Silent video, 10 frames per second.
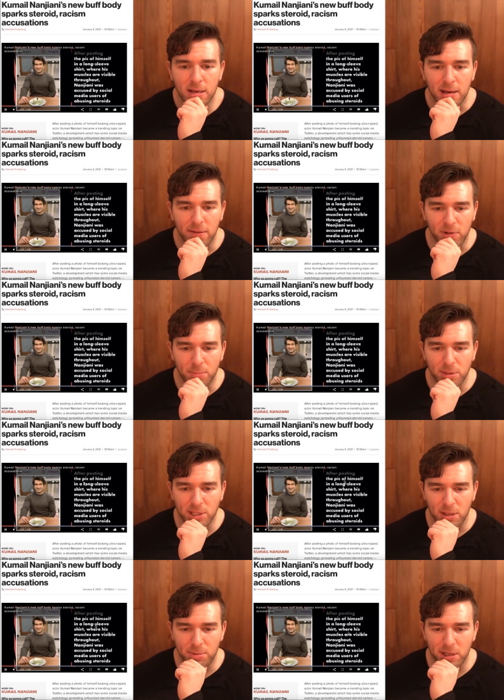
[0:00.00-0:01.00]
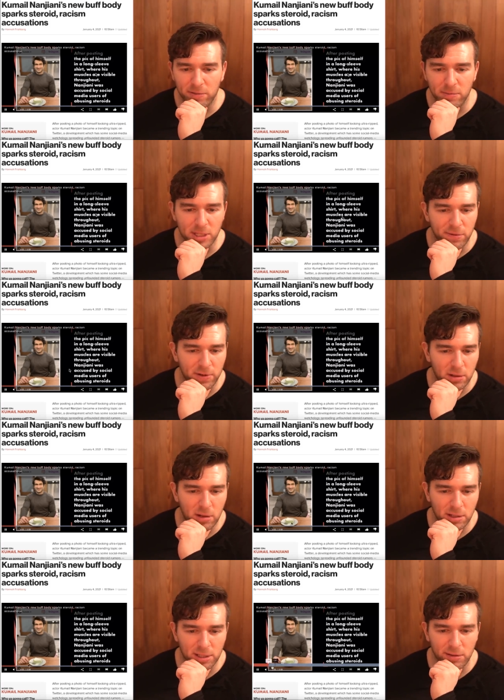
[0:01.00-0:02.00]
After posting a pic of himself in a
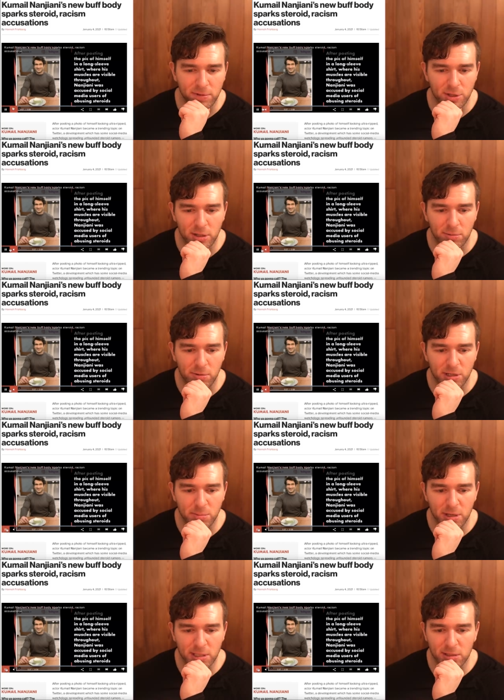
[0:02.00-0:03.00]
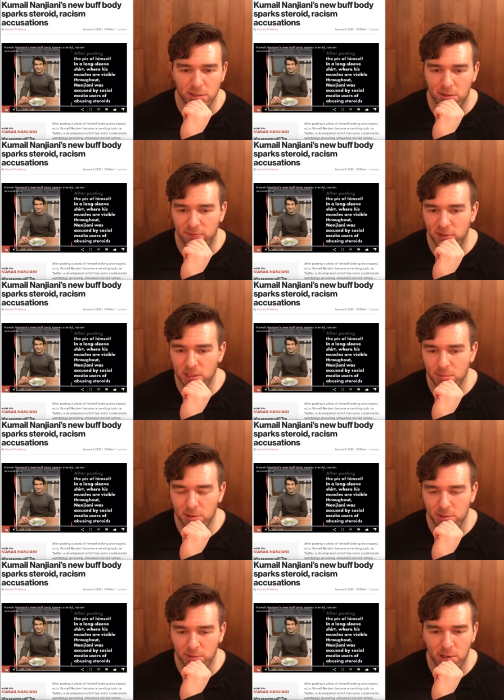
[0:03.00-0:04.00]
long sleeve shirt where his muscles are visible
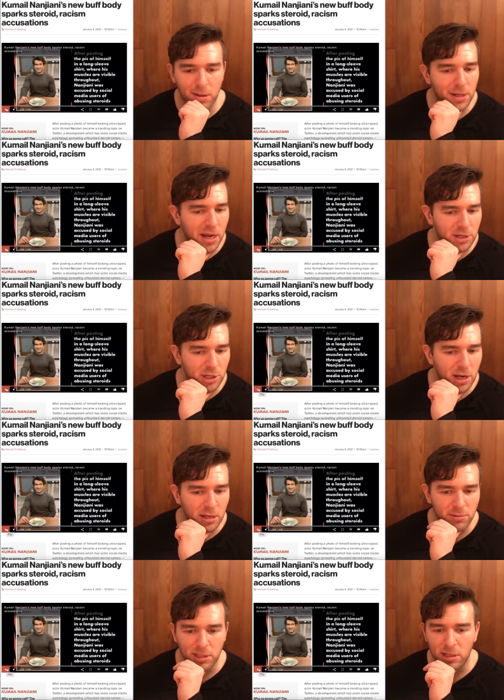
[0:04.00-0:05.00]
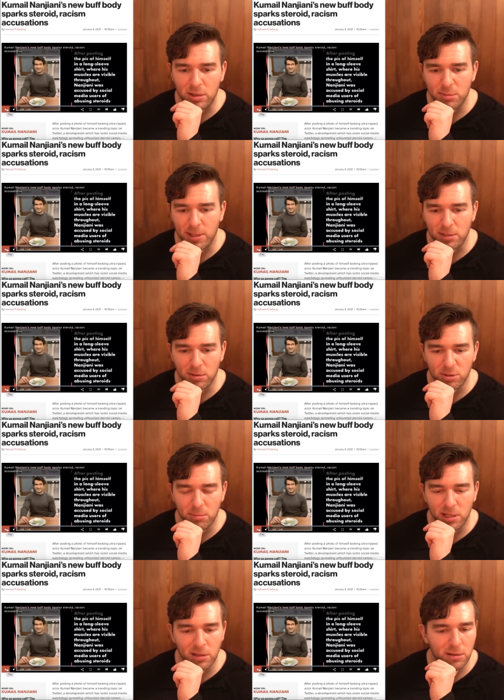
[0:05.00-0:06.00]
throughout, Nanjiani was accused by social
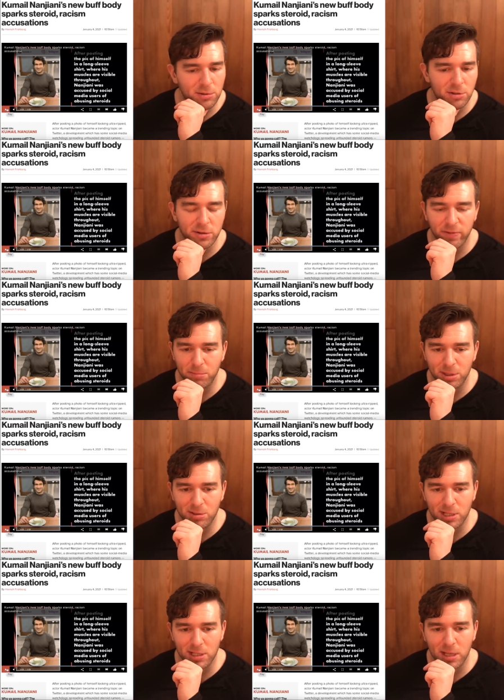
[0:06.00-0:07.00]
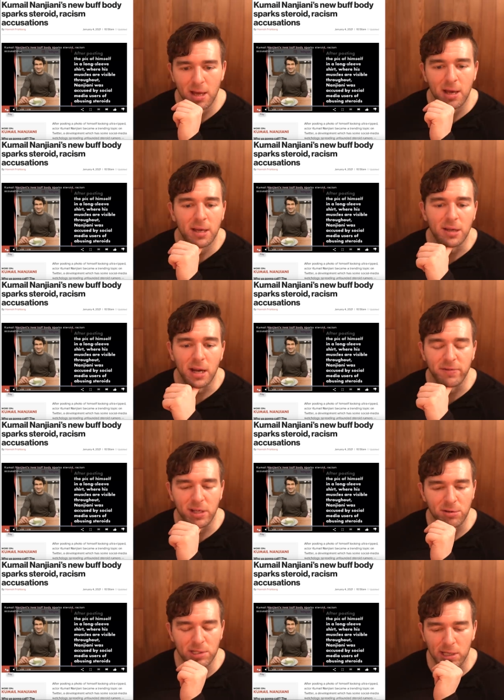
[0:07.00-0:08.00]
media users of abusing, not even
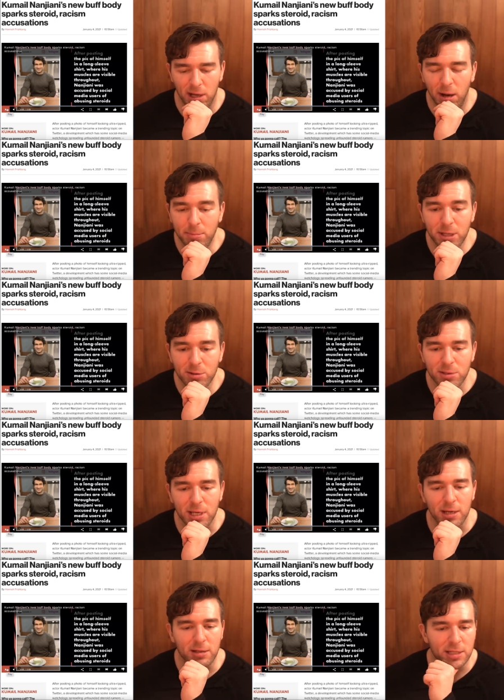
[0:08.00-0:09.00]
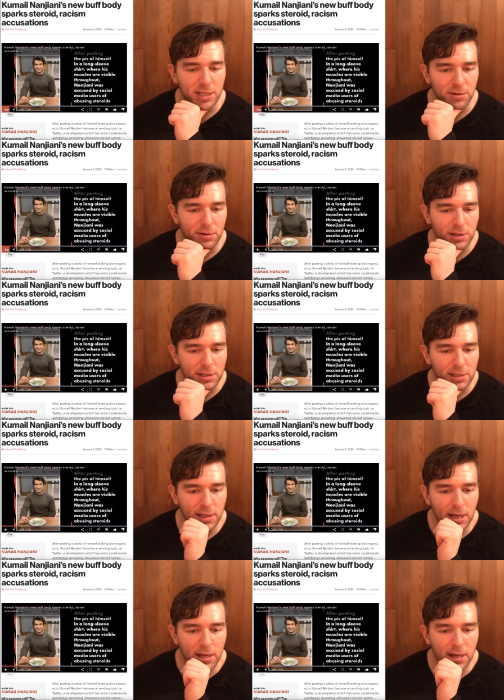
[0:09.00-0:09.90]
using, abusing steroids.